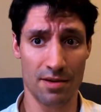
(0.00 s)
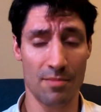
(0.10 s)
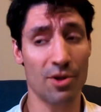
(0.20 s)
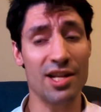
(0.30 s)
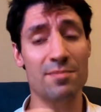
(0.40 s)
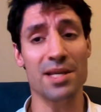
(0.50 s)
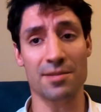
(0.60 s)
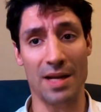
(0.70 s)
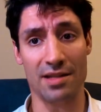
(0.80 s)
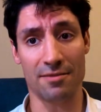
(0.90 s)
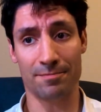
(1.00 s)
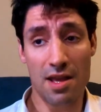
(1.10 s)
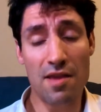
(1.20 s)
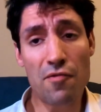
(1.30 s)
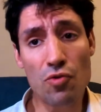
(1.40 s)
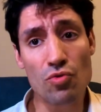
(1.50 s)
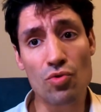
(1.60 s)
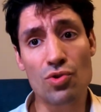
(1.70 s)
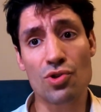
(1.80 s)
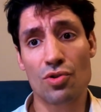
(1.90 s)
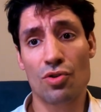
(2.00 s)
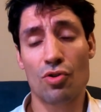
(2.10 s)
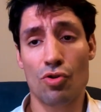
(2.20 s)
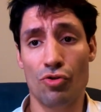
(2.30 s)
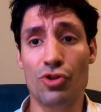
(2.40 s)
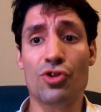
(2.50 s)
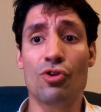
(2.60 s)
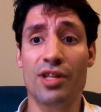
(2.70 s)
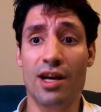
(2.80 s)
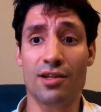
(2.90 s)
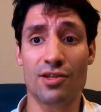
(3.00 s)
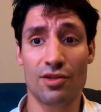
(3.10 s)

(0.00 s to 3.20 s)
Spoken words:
But let me explain. If you use the standard